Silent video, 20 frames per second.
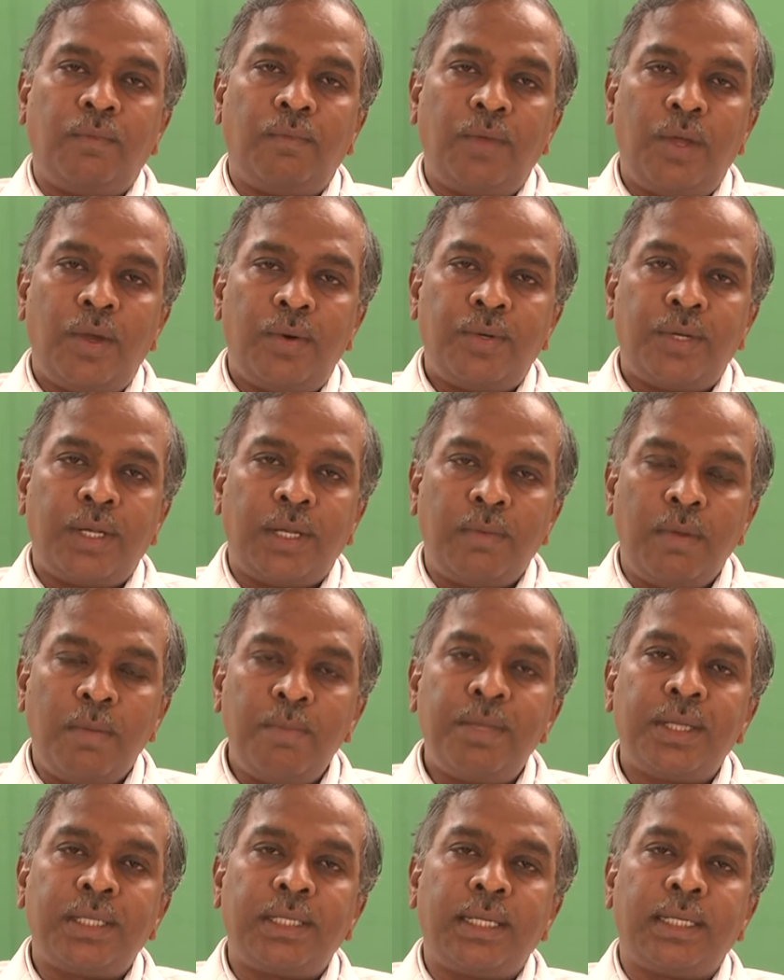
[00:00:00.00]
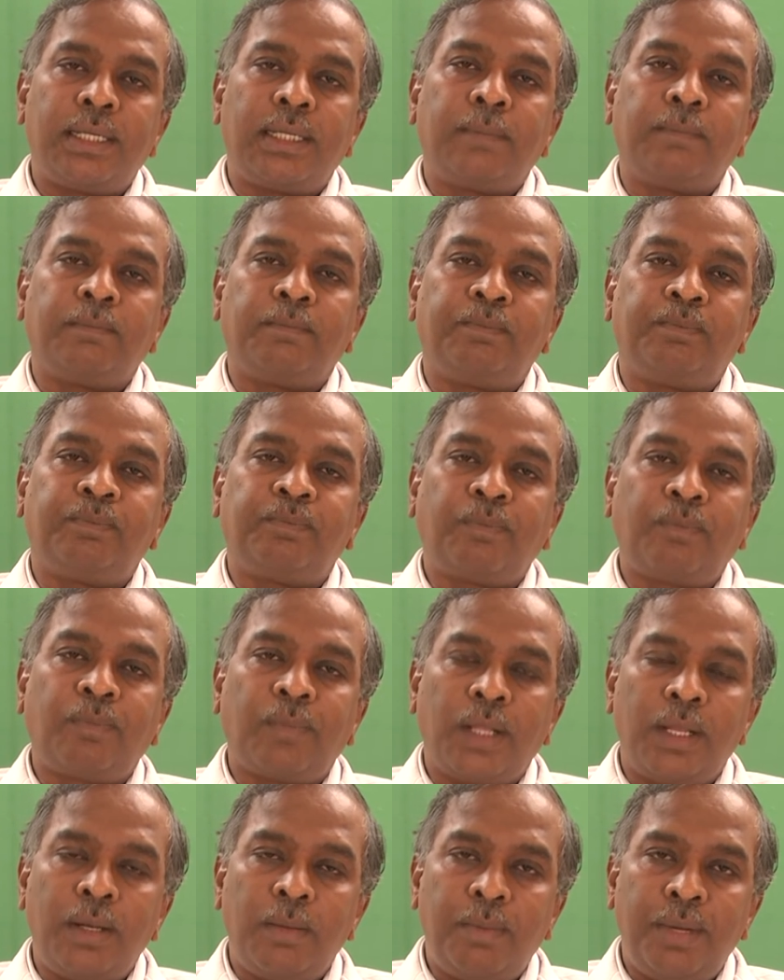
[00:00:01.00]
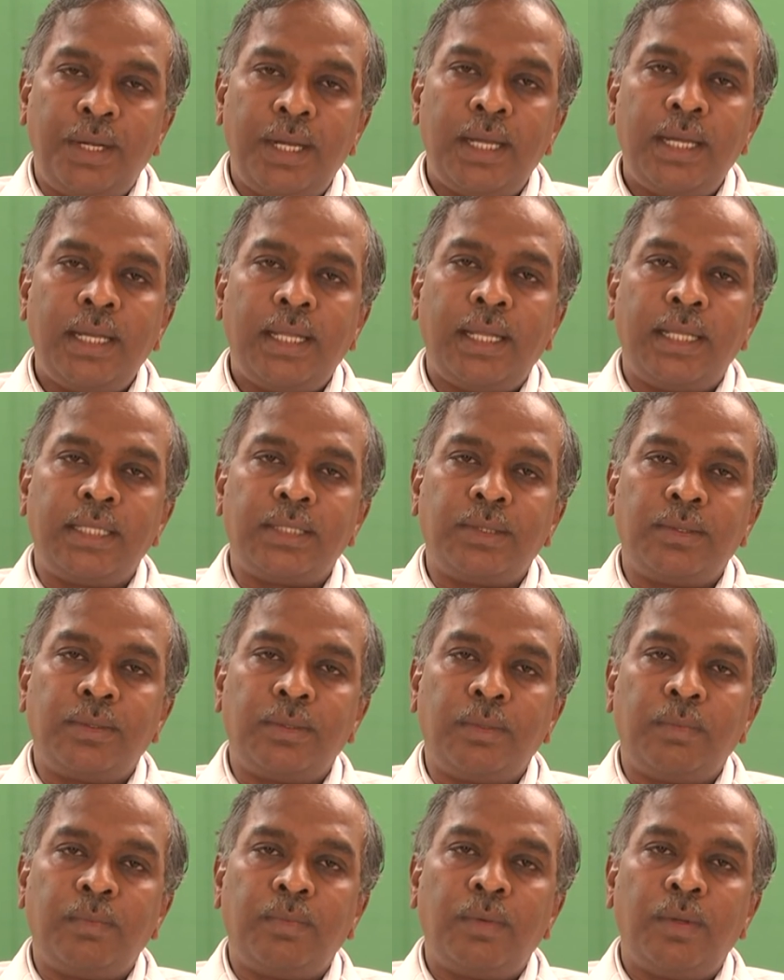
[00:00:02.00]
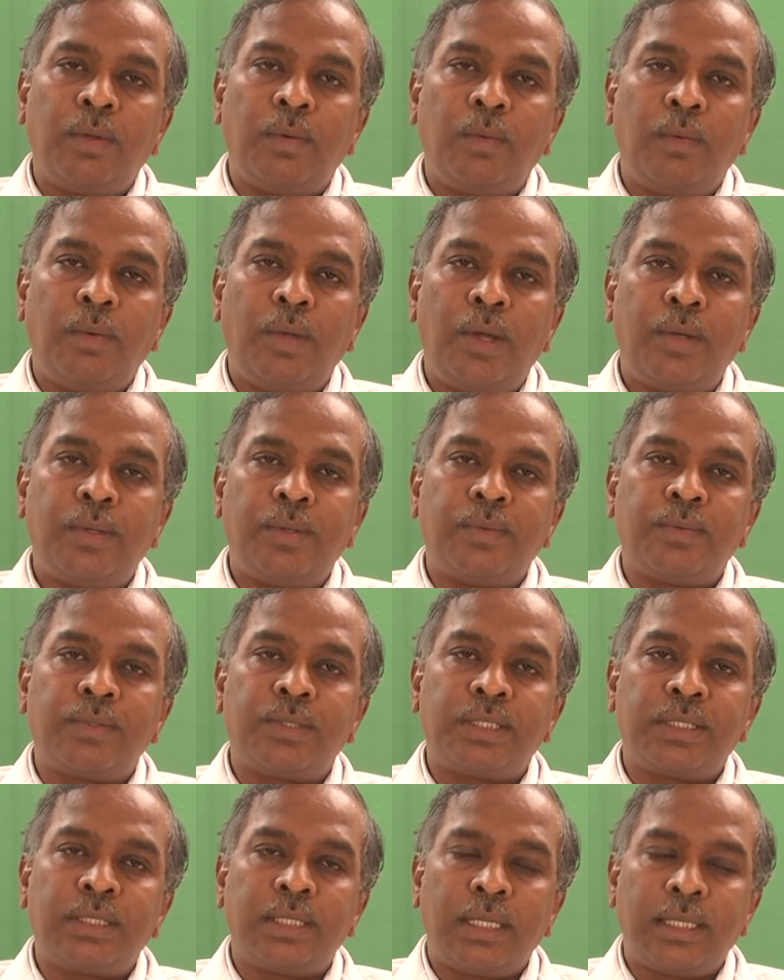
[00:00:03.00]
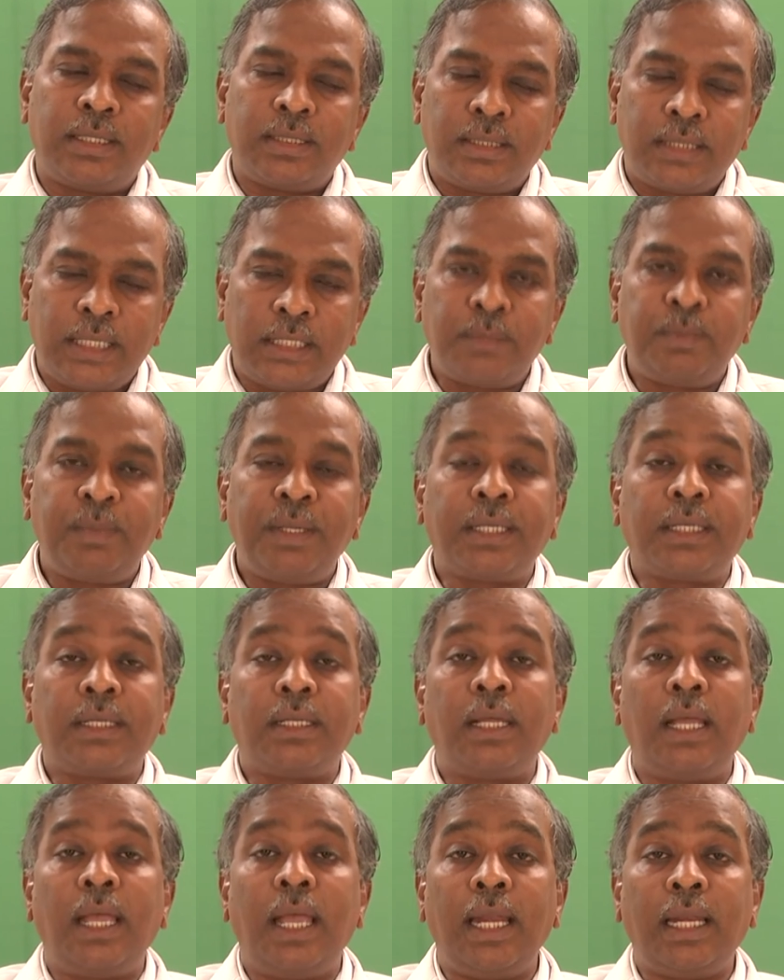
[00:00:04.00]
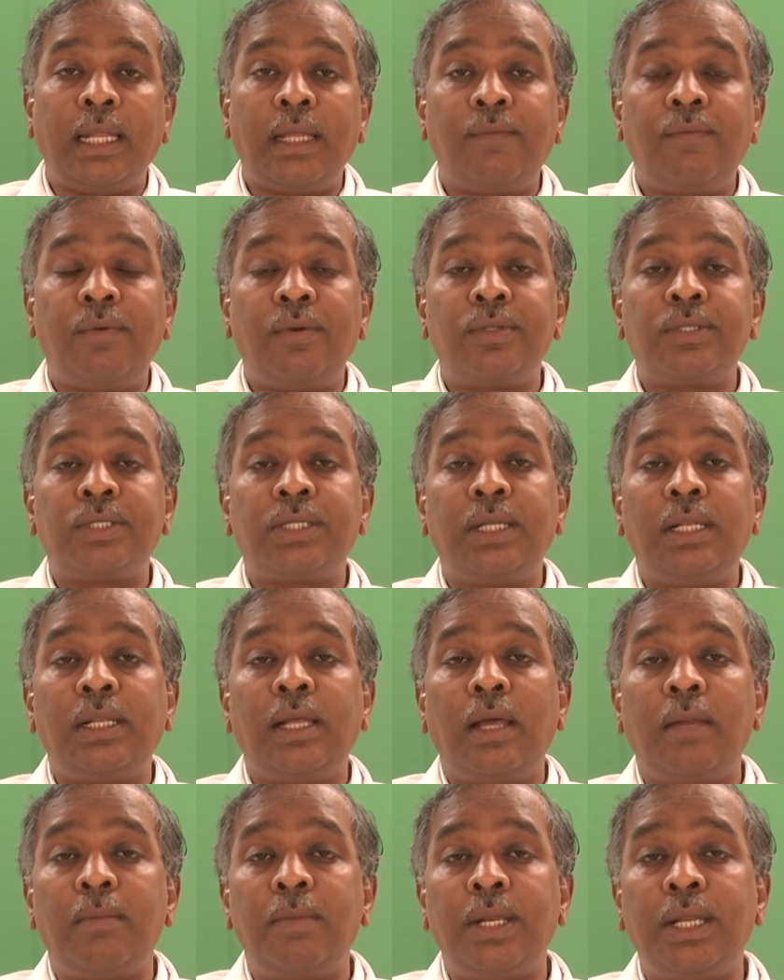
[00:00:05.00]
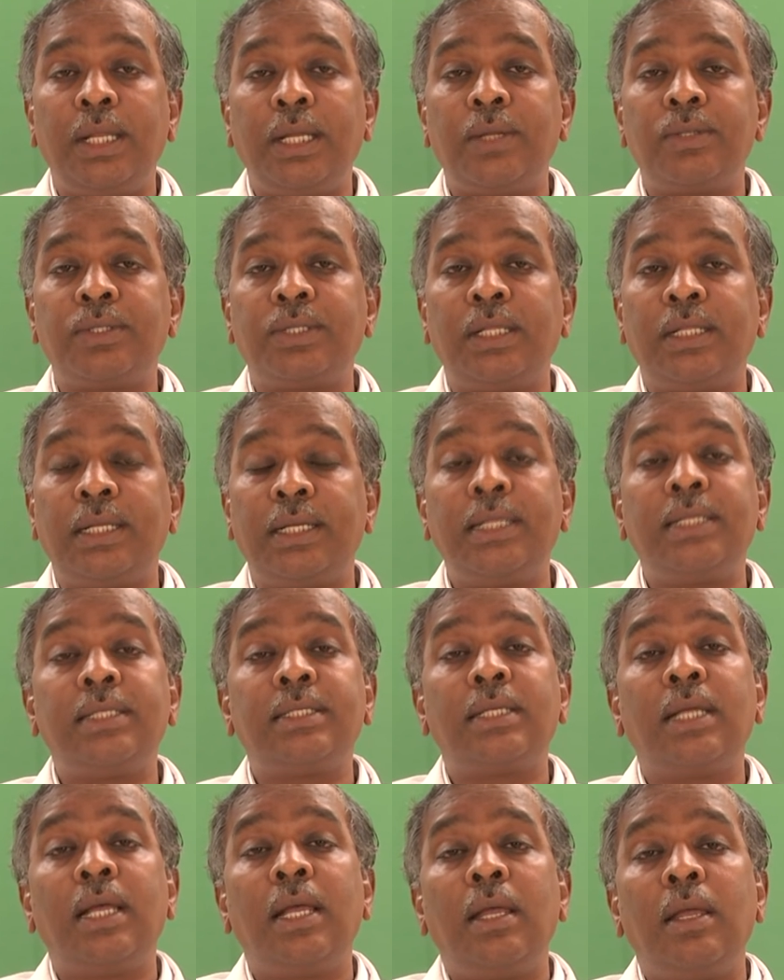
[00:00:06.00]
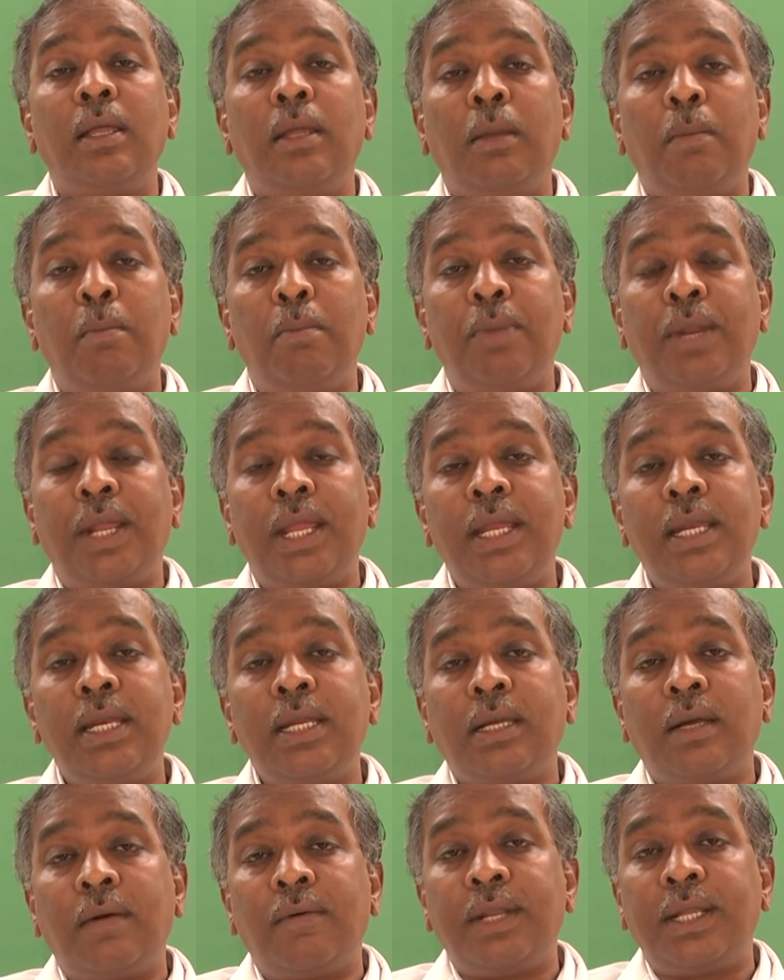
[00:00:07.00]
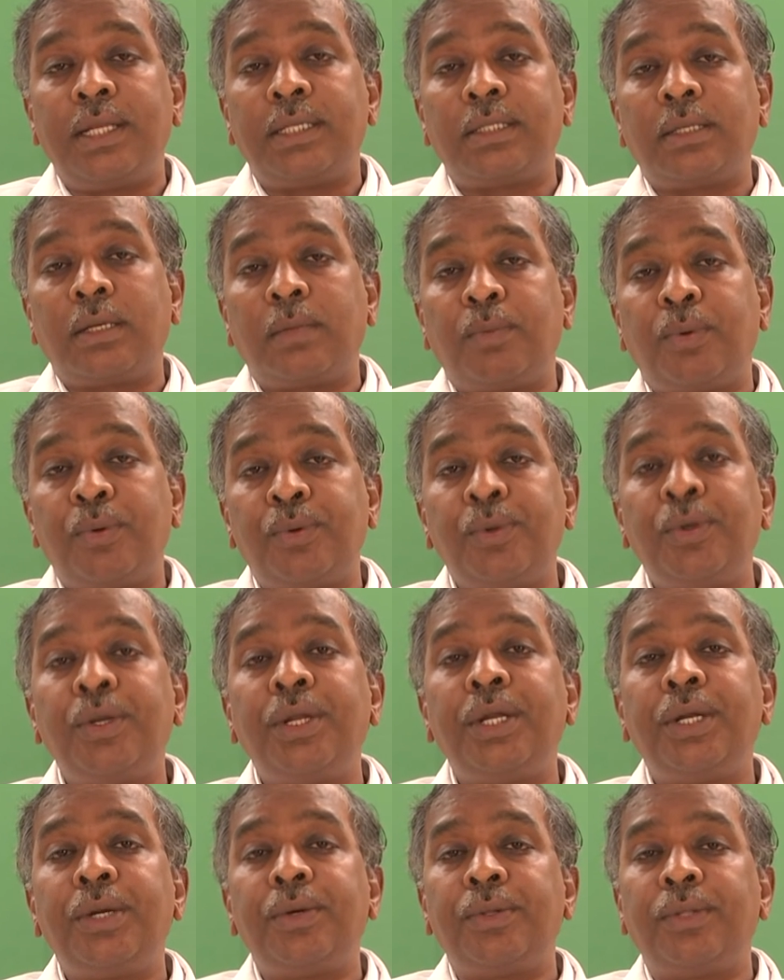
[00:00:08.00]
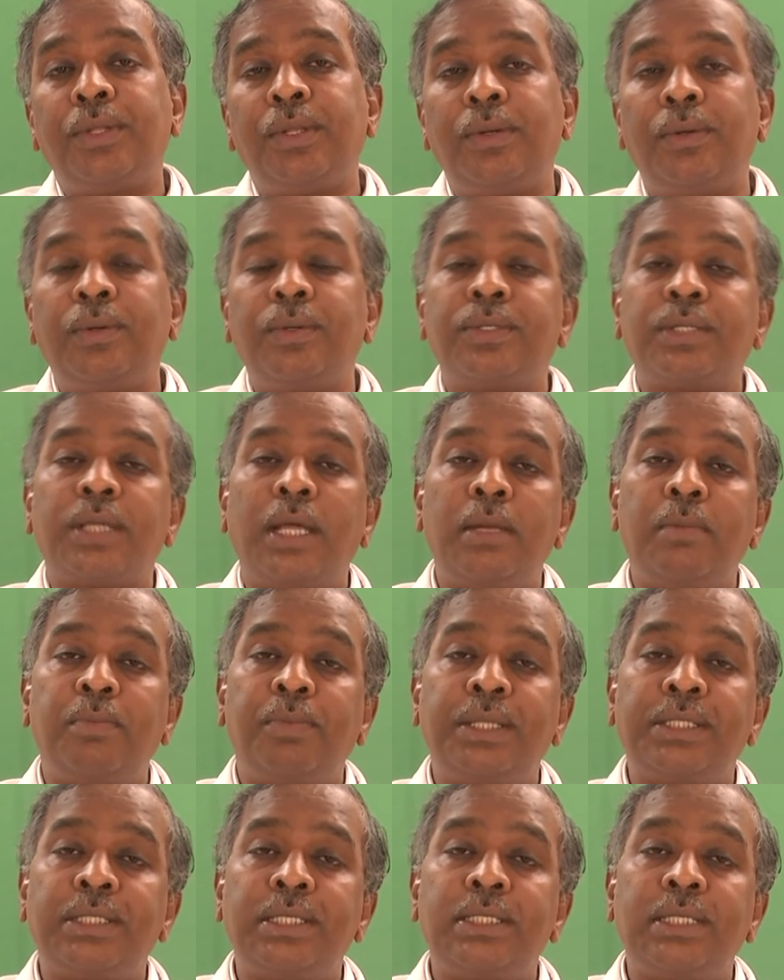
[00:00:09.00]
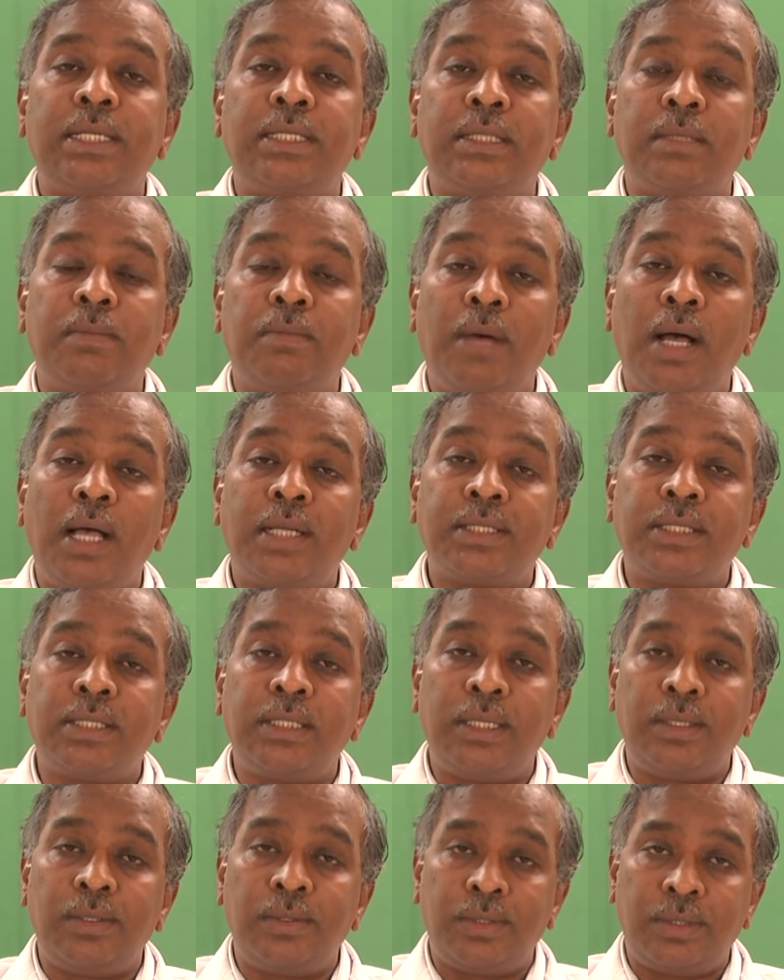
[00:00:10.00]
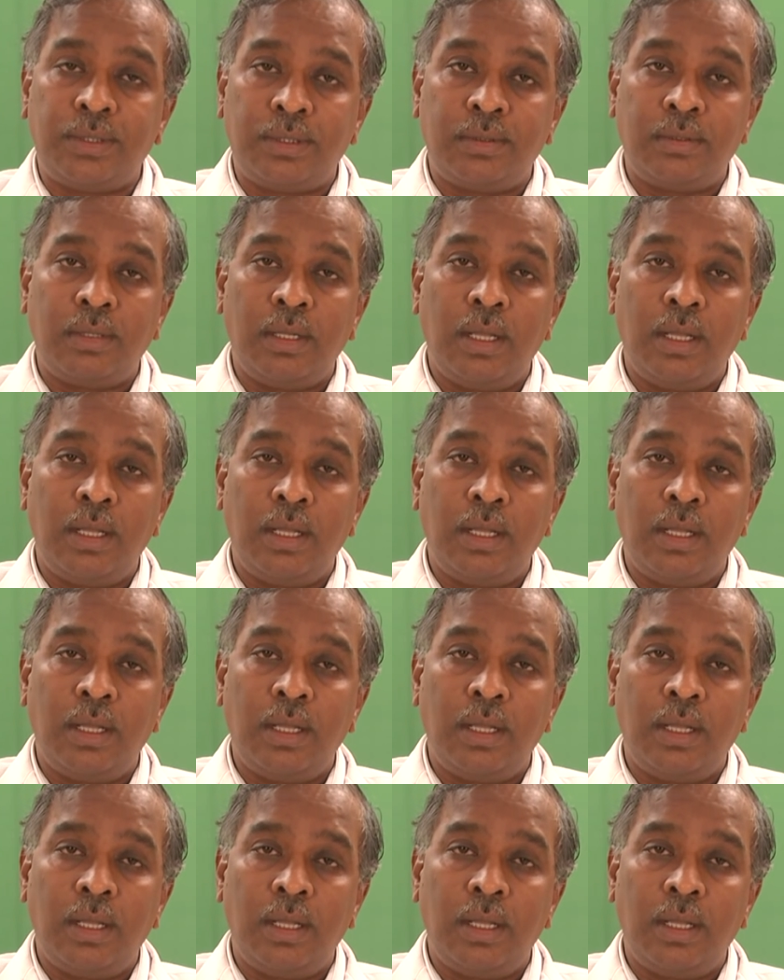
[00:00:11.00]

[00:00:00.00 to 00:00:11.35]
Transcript: we have to remember that in pediatric age group, we have to suspect encephalocele or meningocele, that is brain coverings protruding into the nose and presents as a mass in the nose.